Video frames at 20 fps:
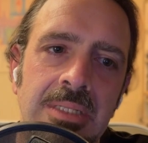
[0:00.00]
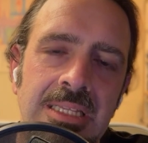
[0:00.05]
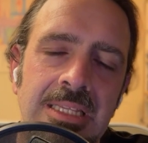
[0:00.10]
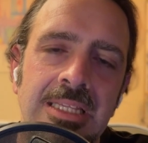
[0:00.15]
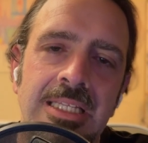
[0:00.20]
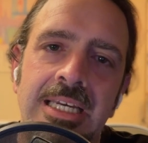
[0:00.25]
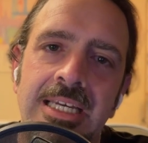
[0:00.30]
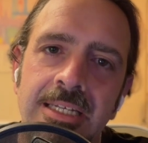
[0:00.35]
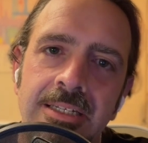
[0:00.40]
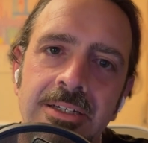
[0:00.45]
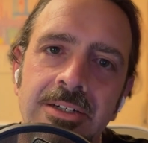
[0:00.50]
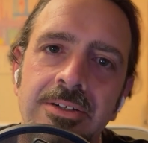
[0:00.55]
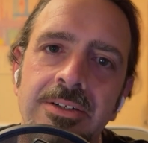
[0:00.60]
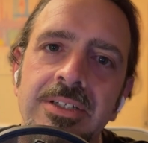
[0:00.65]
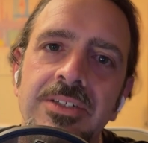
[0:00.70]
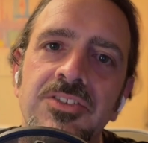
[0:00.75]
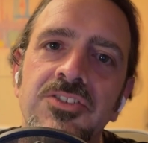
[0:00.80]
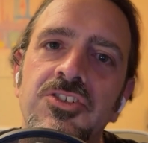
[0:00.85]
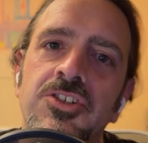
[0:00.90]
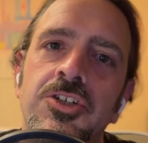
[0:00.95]
later
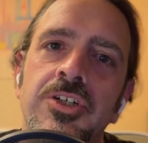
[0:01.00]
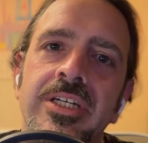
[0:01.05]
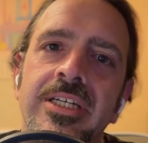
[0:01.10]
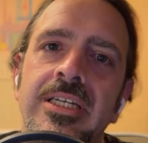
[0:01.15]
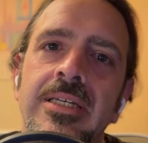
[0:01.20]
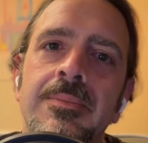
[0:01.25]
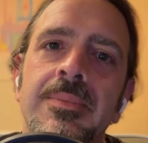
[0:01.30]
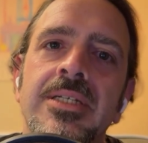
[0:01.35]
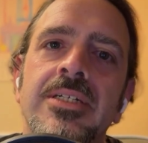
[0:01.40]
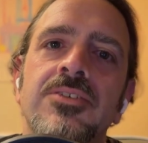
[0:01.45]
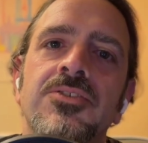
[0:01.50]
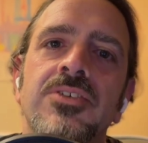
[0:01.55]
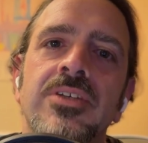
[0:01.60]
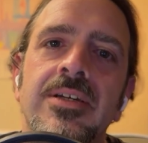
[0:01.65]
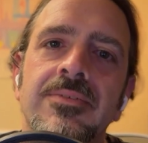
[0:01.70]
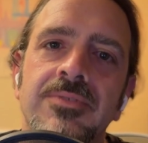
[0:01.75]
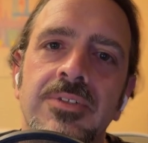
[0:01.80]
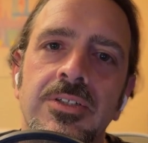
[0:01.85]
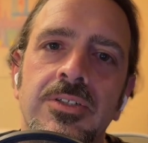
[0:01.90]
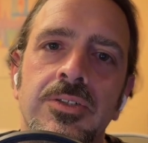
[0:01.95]
is tricky because you
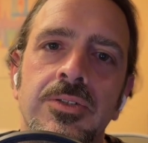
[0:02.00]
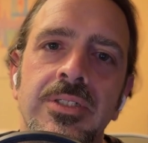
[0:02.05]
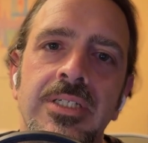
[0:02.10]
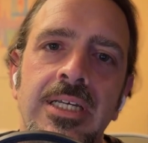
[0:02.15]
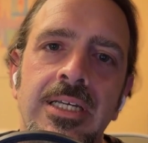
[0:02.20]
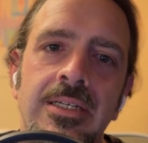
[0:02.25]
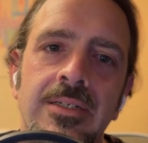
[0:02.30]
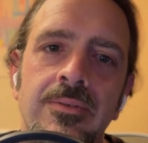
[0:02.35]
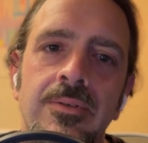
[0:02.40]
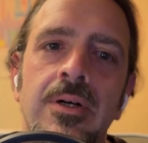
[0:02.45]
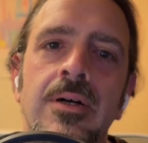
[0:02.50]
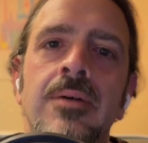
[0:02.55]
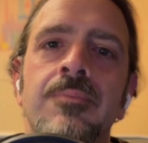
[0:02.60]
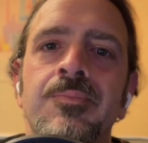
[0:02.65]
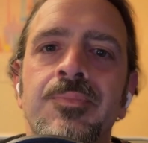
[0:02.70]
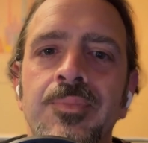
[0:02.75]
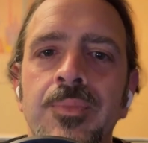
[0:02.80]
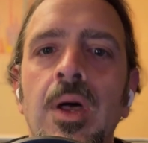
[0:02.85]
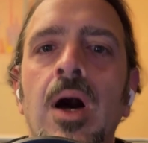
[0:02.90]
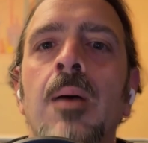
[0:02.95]
have to create a
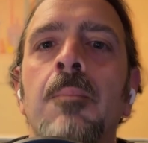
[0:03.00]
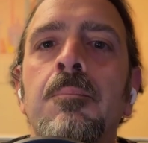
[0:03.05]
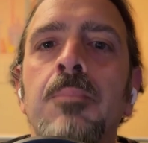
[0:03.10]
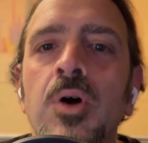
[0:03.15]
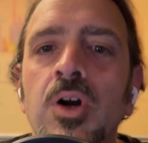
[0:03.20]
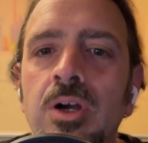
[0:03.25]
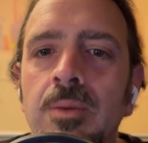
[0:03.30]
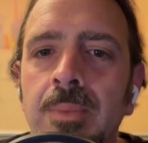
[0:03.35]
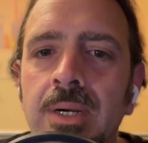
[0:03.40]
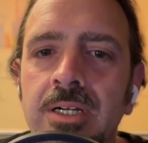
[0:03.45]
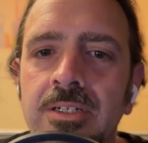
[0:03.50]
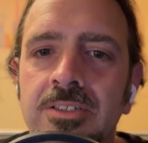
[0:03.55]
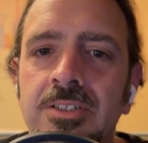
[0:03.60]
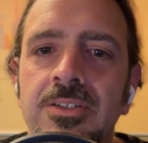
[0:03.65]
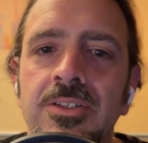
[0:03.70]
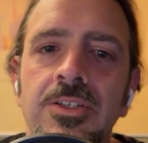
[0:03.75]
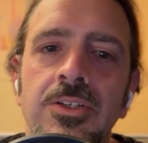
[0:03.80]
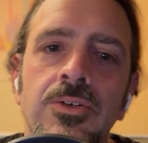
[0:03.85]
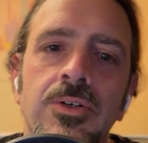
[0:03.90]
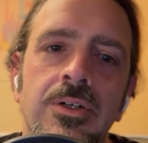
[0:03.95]
bookmark to
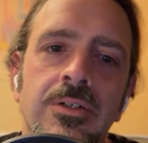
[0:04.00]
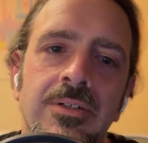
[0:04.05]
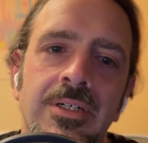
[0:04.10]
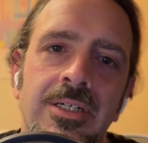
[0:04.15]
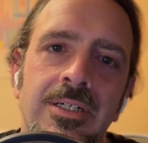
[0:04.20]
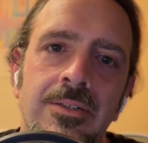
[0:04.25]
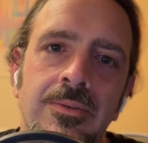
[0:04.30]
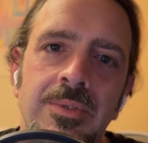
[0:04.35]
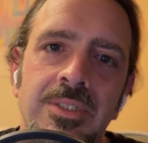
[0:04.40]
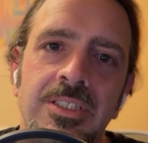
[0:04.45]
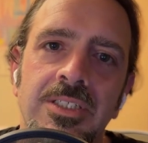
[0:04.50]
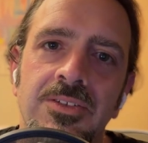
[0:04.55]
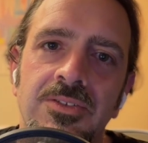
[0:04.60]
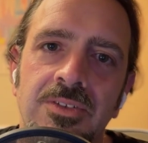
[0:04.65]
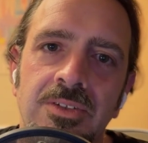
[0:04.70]
the URL, which is this